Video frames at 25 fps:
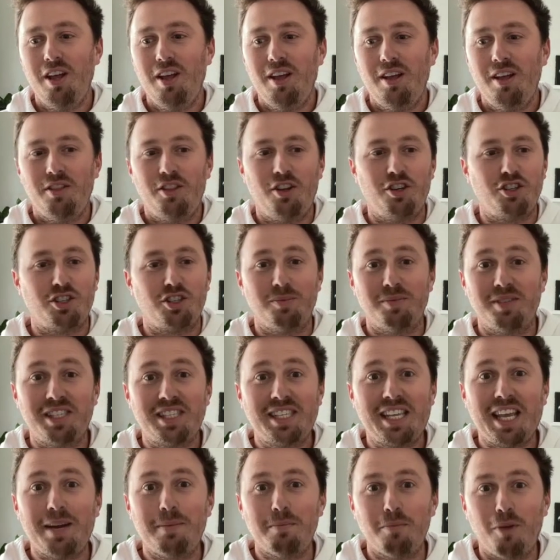there's some
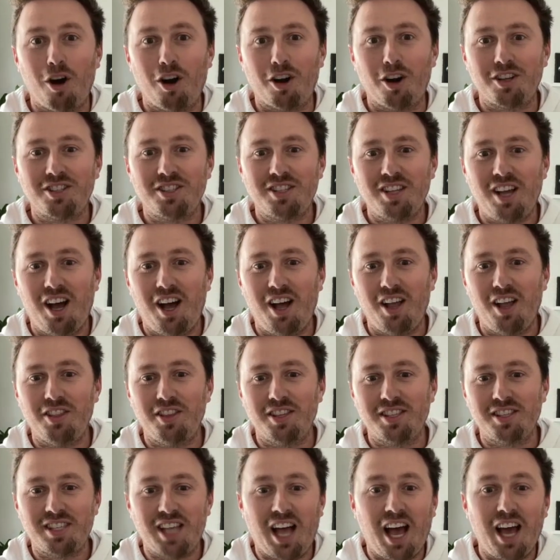skid marks on the
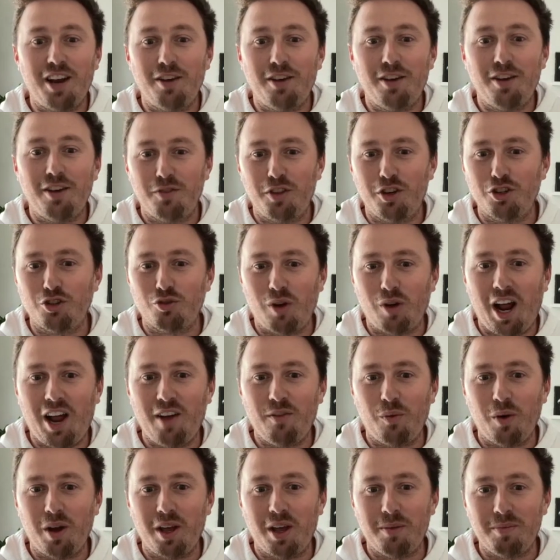side of their
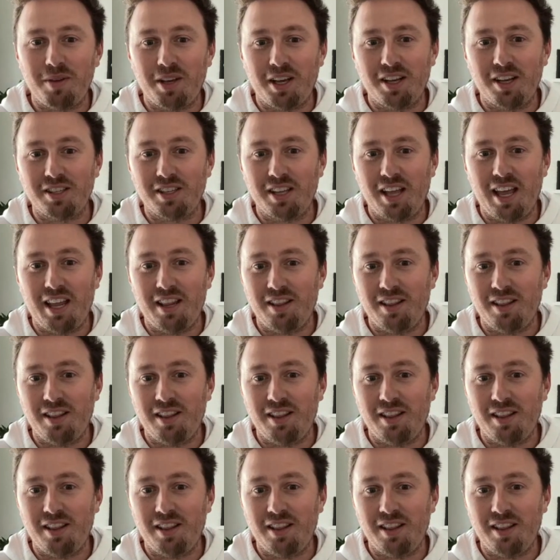driveway because